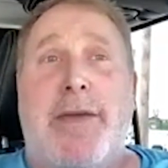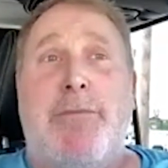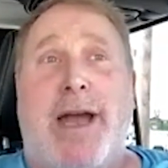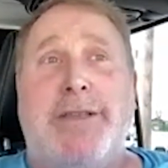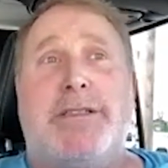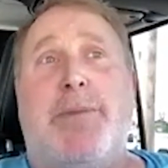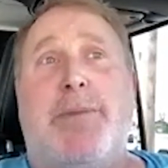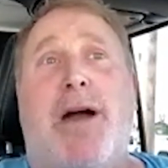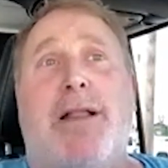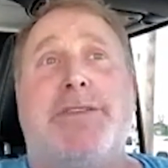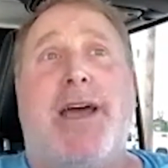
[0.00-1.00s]
they might just
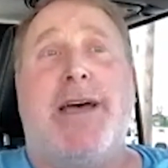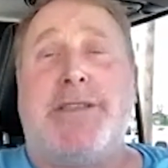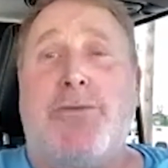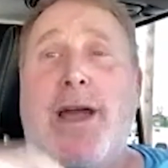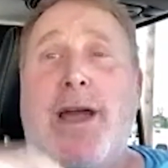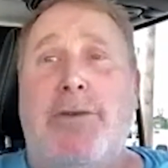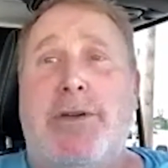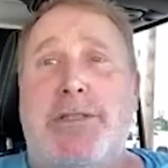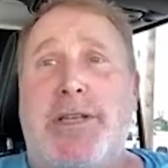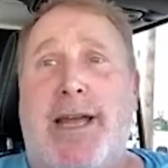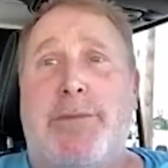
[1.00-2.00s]
apologize and write you a
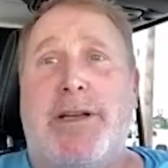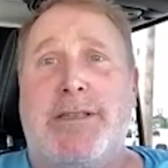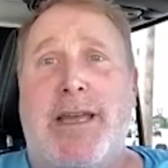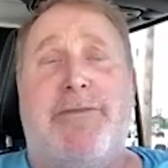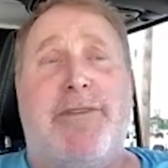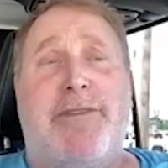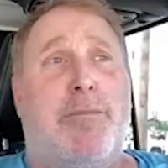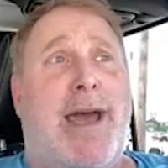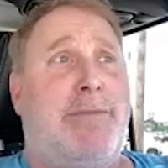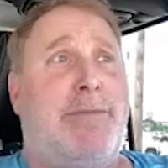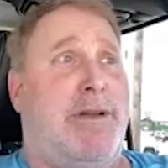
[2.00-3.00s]
check because they felt
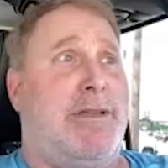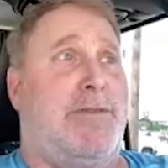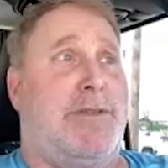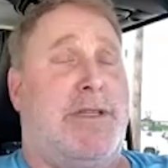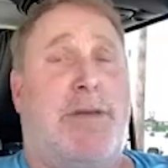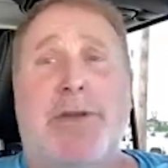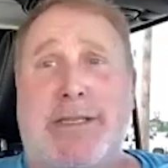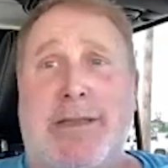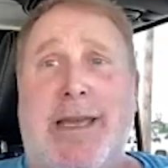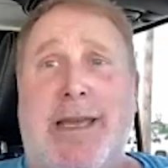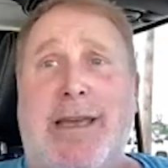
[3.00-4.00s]
bad because for some
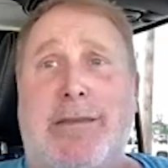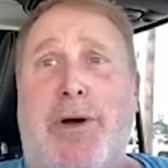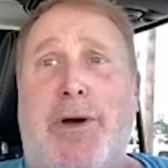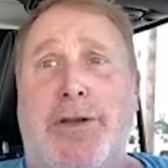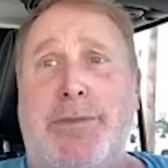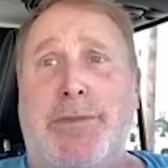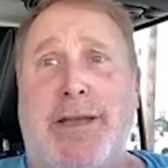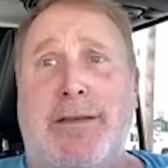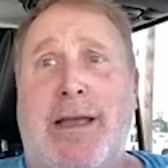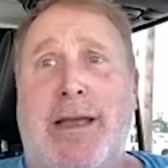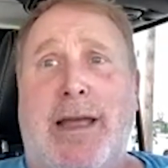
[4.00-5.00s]
reason they hit the pause
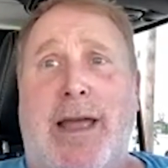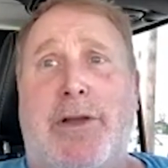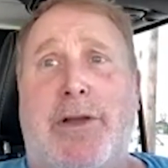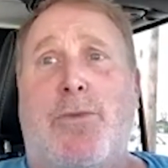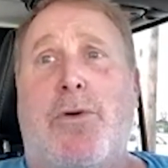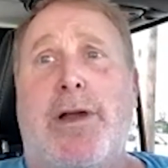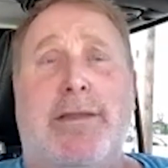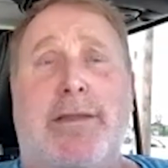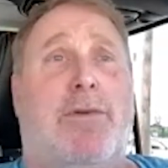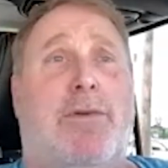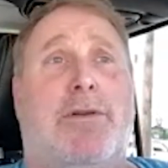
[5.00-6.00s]
button and they're worried
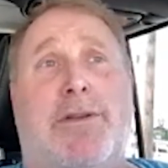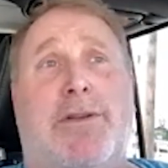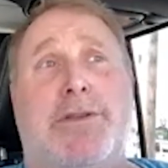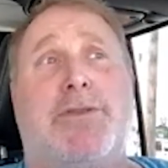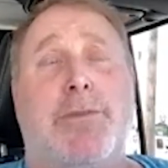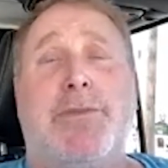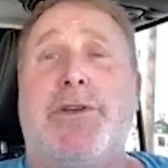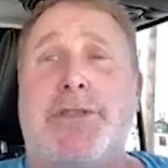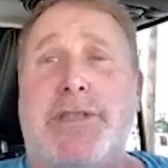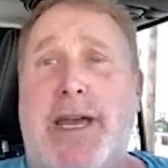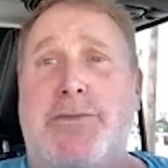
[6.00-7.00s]
that they're going to screw up your
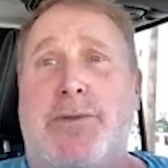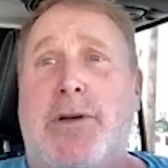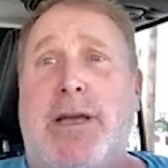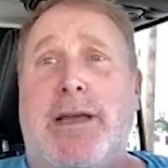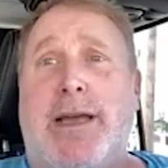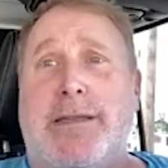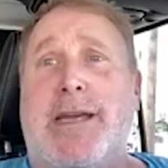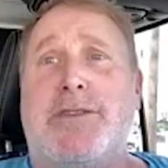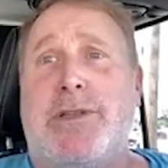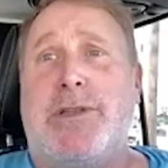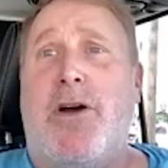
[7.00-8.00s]
schedule and
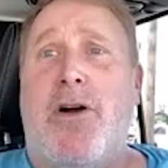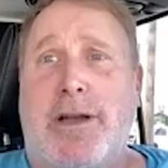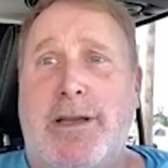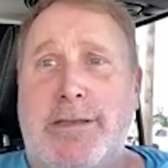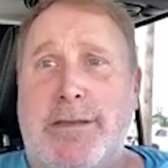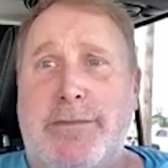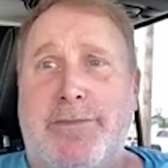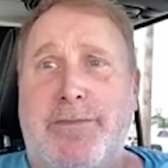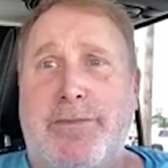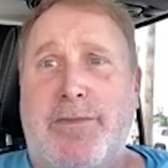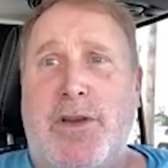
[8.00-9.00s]
schedule in August.
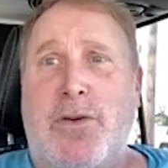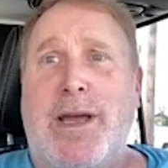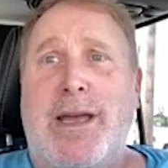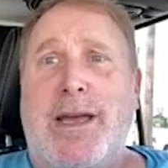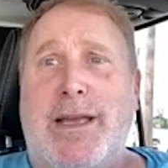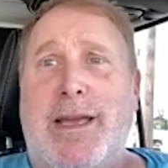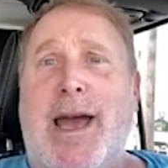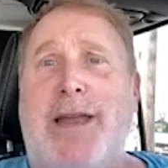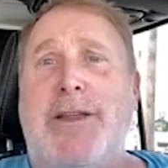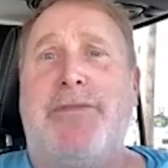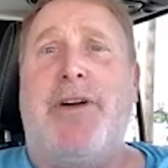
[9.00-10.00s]
So get
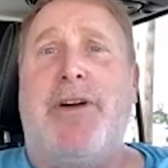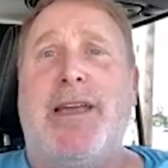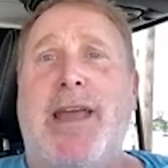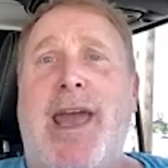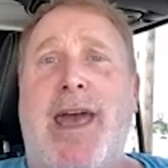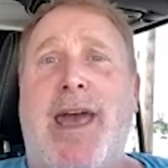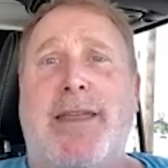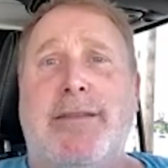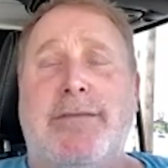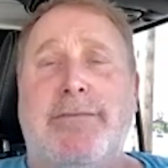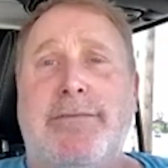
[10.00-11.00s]
out of your head,